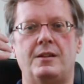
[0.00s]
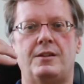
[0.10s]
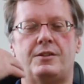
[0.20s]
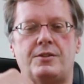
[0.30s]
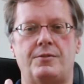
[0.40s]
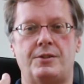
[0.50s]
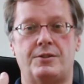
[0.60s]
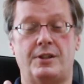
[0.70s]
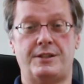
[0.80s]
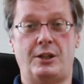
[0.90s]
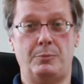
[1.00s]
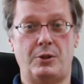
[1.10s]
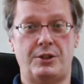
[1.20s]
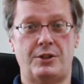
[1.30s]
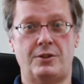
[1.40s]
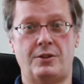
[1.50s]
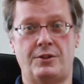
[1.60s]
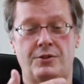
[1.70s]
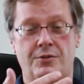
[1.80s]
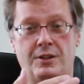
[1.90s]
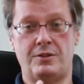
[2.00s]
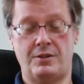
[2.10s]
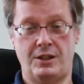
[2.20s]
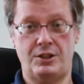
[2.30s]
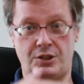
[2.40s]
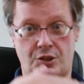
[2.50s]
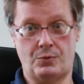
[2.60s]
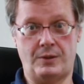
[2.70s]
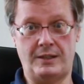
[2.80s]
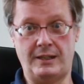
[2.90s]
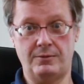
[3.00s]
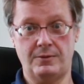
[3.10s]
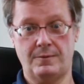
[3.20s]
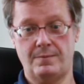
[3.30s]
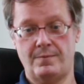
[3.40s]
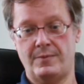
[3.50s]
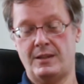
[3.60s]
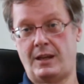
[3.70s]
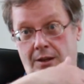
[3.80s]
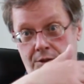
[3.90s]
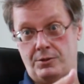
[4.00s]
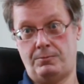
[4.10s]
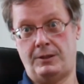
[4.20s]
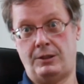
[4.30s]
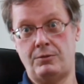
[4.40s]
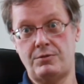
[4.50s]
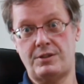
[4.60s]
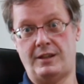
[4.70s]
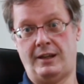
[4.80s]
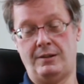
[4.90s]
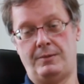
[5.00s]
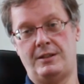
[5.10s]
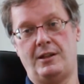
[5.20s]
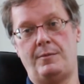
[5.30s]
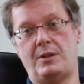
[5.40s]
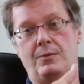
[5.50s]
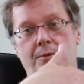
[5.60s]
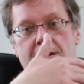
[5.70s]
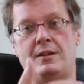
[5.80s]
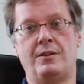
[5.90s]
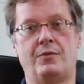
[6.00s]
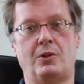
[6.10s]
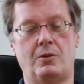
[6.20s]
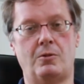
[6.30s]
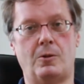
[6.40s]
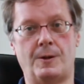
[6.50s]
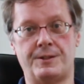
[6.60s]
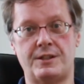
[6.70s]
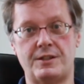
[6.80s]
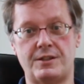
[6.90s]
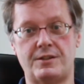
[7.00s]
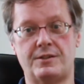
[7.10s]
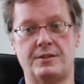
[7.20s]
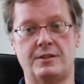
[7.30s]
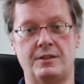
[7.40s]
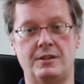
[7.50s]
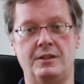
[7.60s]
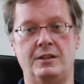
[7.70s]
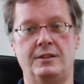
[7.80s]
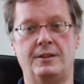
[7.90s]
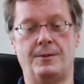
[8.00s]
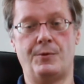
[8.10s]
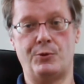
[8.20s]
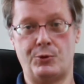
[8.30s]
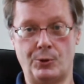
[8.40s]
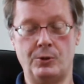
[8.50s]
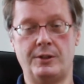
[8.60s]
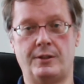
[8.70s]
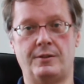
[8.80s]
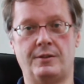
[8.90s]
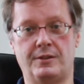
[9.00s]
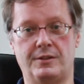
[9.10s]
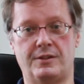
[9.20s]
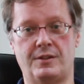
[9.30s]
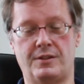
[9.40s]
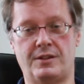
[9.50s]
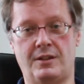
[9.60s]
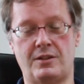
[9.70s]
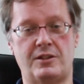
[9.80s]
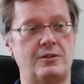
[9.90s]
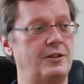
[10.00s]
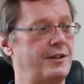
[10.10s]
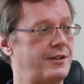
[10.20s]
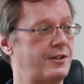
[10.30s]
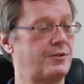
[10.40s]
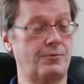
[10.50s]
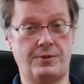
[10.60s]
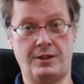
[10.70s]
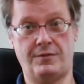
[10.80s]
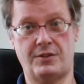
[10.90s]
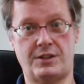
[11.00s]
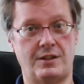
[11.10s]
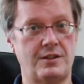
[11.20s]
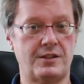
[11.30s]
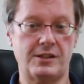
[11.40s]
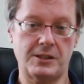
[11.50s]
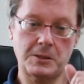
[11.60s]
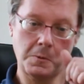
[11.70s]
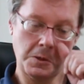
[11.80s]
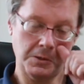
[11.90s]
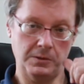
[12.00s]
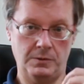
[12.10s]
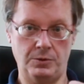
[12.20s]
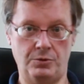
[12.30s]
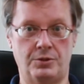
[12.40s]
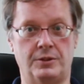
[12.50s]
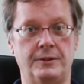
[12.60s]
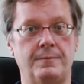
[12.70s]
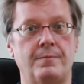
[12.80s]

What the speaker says: So there's less air pressure, and so the intonation is going down. And so we use that, we time that with the end of our clauses, the sentence clauses, or the end of the sentences, usually.